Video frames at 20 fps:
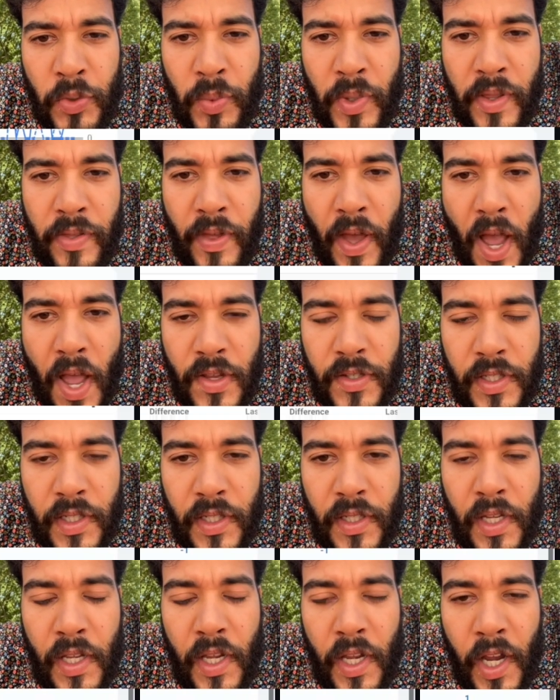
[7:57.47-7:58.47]

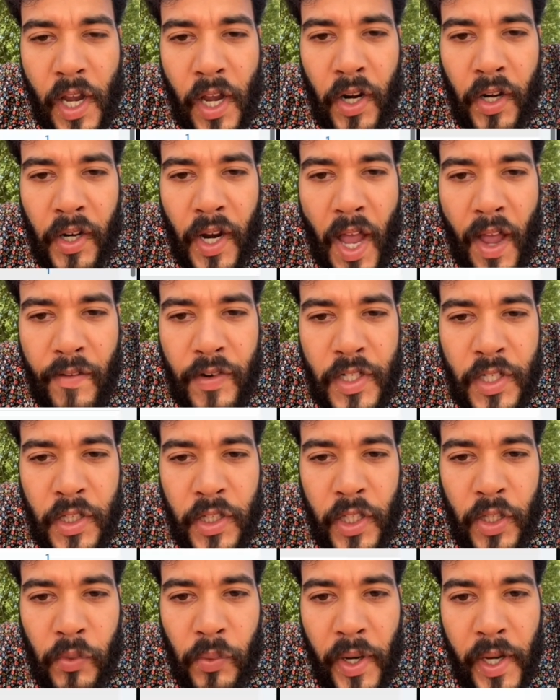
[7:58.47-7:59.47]
3,000, and our average
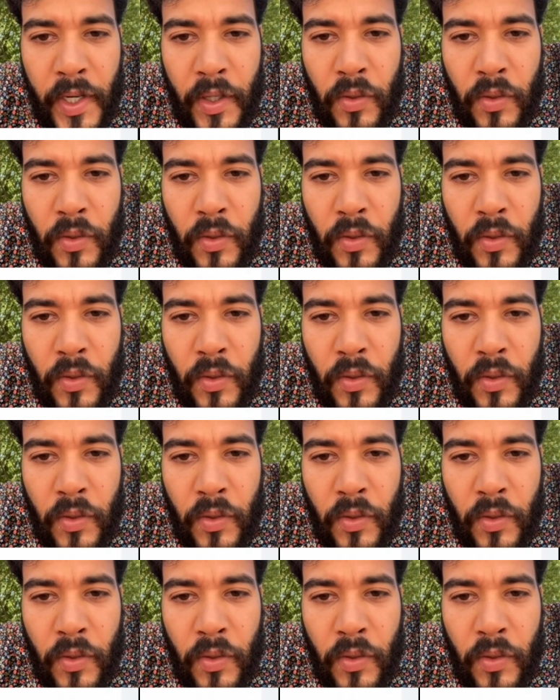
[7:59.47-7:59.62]
click rate